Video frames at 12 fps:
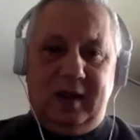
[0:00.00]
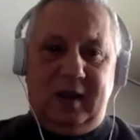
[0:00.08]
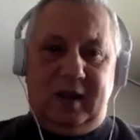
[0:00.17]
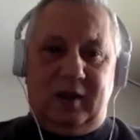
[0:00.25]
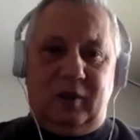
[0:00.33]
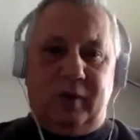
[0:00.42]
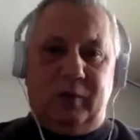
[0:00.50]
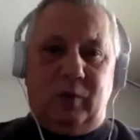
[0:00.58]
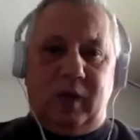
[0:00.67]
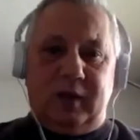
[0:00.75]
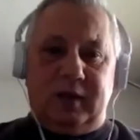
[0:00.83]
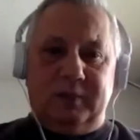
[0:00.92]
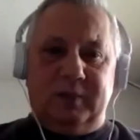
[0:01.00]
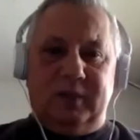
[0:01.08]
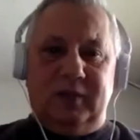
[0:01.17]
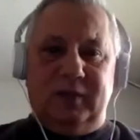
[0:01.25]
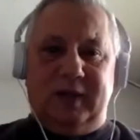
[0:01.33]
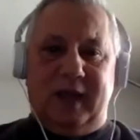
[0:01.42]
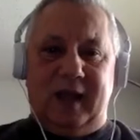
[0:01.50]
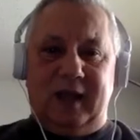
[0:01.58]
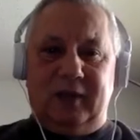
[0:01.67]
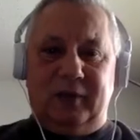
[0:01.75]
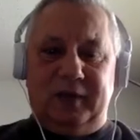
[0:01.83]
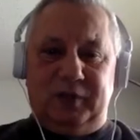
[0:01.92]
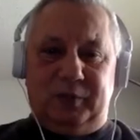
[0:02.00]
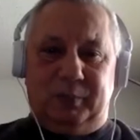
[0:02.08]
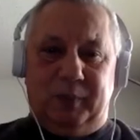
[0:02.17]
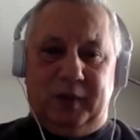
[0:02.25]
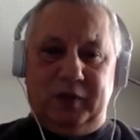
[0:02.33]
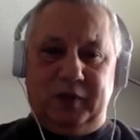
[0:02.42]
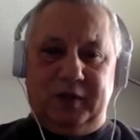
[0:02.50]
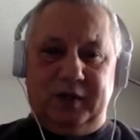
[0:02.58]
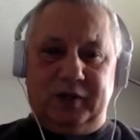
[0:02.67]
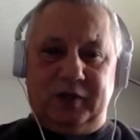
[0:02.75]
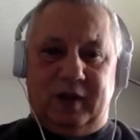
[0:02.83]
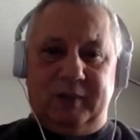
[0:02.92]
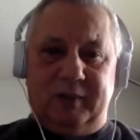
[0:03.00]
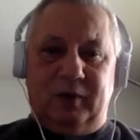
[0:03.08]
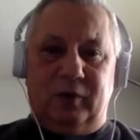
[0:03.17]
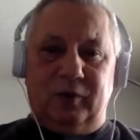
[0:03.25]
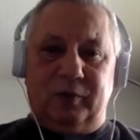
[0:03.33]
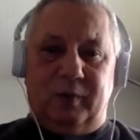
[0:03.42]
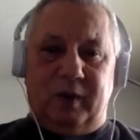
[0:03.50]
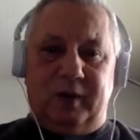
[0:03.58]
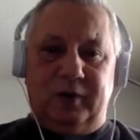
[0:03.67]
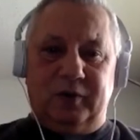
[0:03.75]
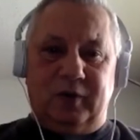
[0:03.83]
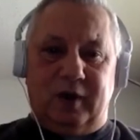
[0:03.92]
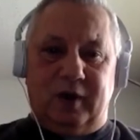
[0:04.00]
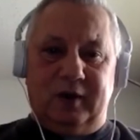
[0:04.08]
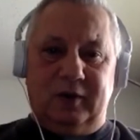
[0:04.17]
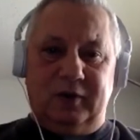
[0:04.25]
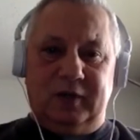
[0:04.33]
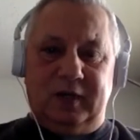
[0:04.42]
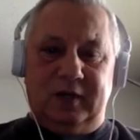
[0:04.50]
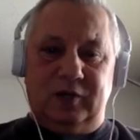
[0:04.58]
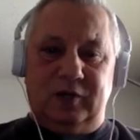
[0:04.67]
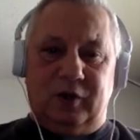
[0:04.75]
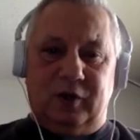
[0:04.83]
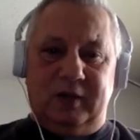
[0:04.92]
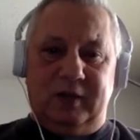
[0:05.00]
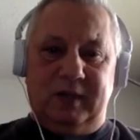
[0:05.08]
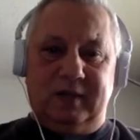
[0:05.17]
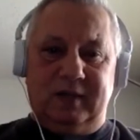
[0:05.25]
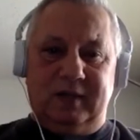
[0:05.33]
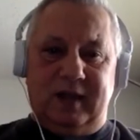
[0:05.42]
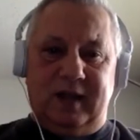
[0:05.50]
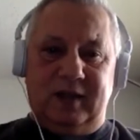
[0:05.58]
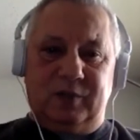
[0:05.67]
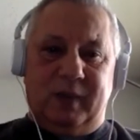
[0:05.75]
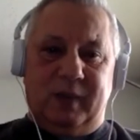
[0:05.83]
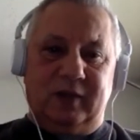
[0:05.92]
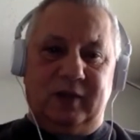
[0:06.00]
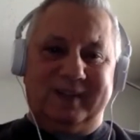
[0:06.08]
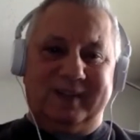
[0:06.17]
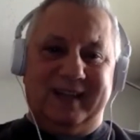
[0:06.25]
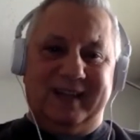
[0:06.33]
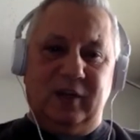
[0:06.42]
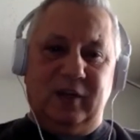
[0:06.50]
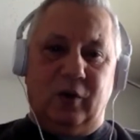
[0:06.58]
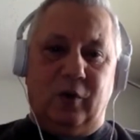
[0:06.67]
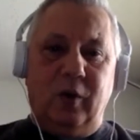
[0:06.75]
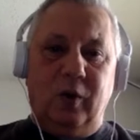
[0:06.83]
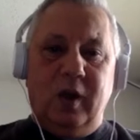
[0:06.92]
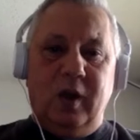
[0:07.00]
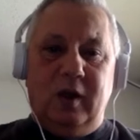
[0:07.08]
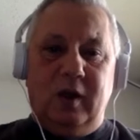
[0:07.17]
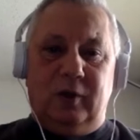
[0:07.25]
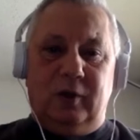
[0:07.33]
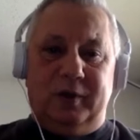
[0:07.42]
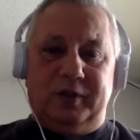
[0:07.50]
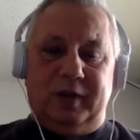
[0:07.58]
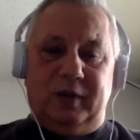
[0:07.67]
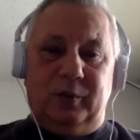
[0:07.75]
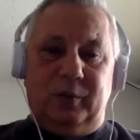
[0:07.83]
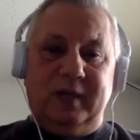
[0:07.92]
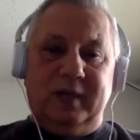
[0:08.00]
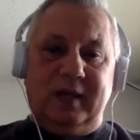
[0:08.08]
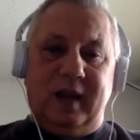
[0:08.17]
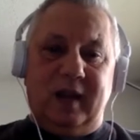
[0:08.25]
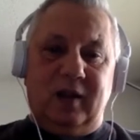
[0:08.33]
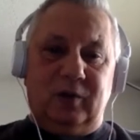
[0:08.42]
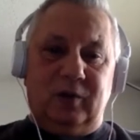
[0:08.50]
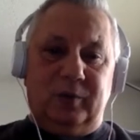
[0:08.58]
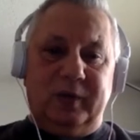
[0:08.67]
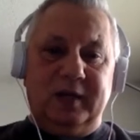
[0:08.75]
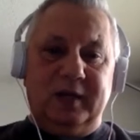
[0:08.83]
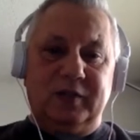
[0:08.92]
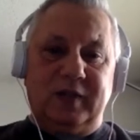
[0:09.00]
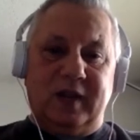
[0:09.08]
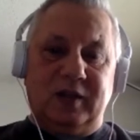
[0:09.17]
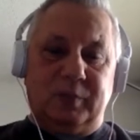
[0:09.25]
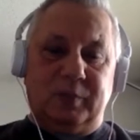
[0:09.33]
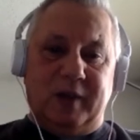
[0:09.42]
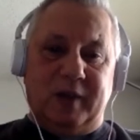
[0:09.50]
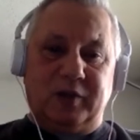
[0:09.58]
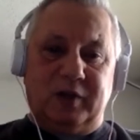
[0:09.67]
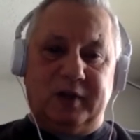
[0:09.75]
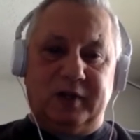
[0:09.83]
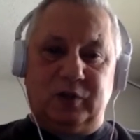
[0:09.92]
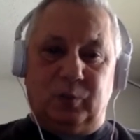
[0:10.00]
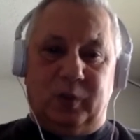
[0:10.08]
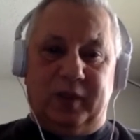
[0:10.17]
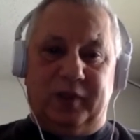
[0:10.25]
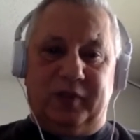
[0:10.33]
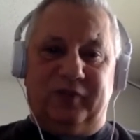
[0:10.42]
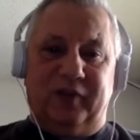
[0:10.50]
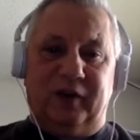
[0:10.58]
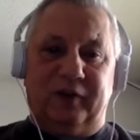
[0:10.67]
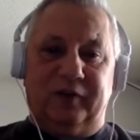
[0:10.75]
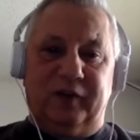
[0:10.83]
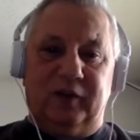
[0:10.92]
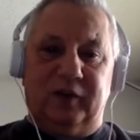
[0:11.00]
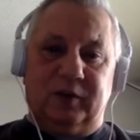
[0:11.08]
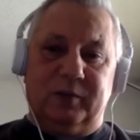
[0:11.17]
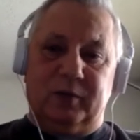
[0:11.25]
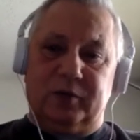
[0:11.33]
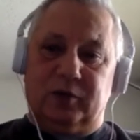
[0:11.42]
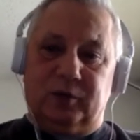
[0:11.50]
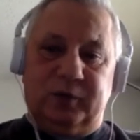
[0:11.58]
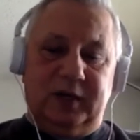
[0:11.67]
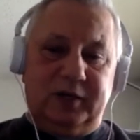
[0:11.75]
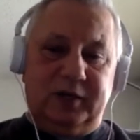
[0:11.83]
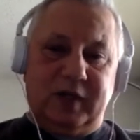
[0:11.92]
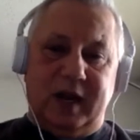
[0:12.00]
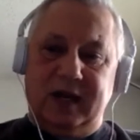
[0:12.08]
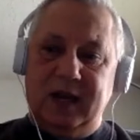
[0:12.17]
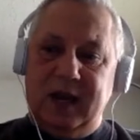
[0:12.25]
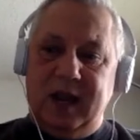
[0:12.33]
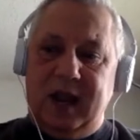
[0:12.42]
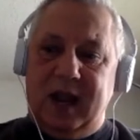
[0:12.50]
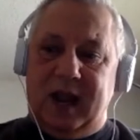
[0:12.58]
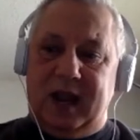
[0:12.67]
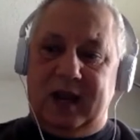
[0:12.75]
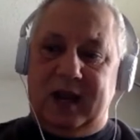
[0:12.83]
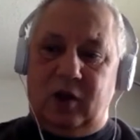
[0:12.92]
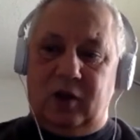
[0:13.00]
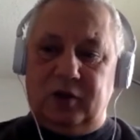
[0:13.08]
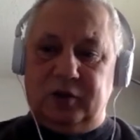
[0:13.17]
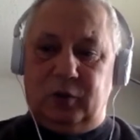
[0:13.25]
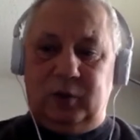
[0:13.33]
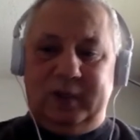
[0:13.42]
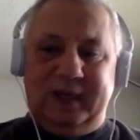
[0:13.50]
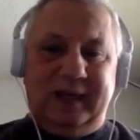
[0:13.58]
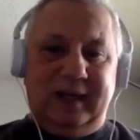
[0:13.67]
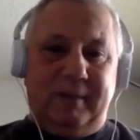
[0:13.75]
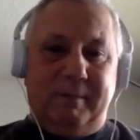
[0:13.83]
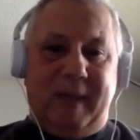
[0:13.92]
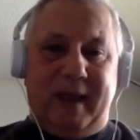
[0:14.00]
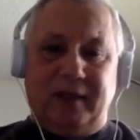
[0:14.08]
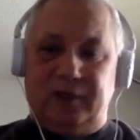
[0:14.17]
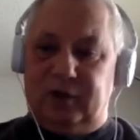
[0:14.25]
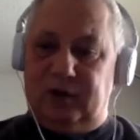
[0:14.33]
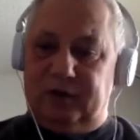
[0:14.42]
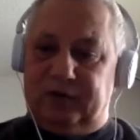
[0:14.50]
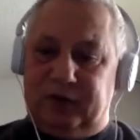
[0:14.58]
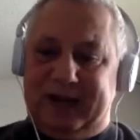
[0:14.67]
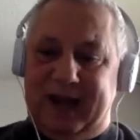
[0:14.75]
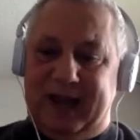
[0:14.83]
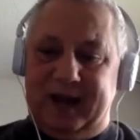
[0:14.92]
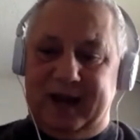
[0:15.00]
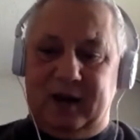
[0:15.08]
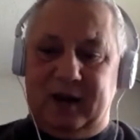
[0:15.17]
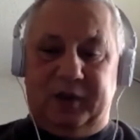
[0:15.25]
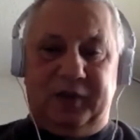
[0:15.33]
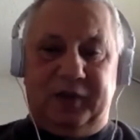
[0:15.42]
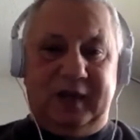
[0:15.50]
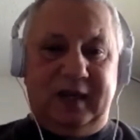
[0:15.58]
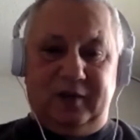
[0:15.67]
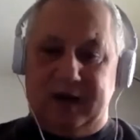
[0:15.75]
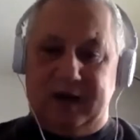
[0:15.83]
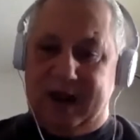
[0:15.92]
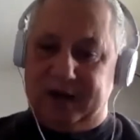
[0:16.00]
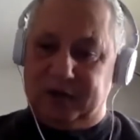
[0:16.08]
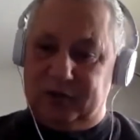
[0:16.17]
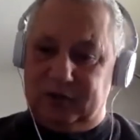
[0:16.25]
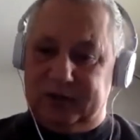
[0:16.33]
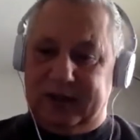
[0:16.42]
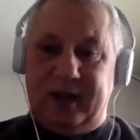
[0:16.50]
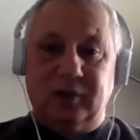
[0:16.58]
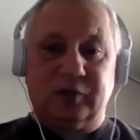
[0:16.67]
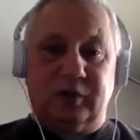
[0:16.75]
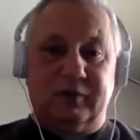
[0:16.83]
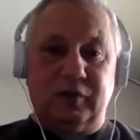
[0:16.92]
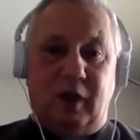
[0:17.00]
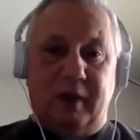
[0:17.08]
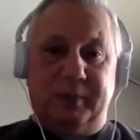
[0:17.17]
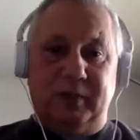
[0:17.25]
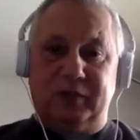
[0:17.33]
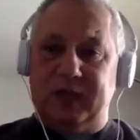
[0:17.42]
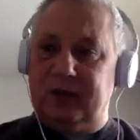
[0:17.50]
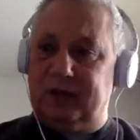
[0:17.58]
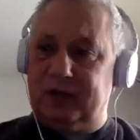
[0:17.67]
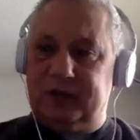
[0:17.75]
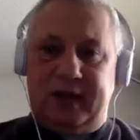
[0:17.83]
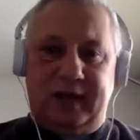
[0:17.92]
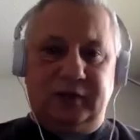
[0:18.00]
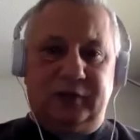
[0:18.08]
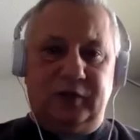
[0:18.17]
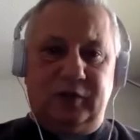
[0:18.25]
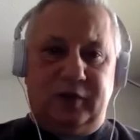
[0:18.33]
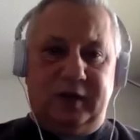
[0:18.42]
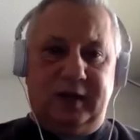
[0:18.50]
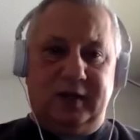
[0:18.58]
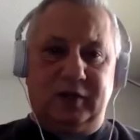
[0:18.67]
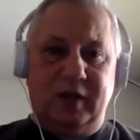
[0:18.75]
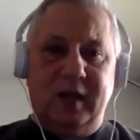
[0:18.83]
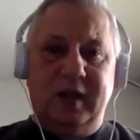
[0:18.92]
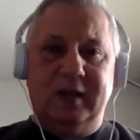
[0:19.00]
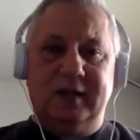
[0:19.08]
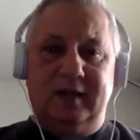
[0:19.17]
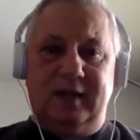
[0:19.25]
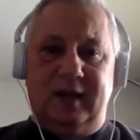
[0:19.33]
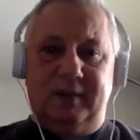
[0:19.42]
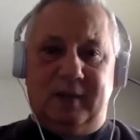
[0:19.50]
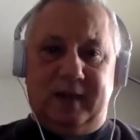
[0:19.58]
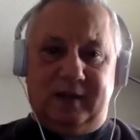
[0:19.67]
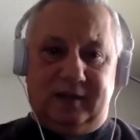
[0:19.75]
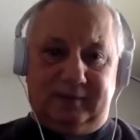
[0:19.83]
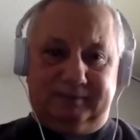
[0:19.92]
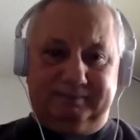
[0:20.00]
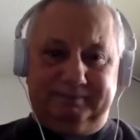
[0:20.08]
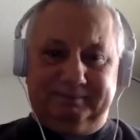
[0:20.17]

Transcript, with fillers: Hello and welcome to Calgary's Business. I'm your host, Mario Toneguzzi, and joining me today is Michael Kehoe, who is a retail real estate specialist with Fairfield Commercial Real Estate and also lead ambassador for Canada with the International Council of Shopping Centers. Thanks for joining us today, Michael.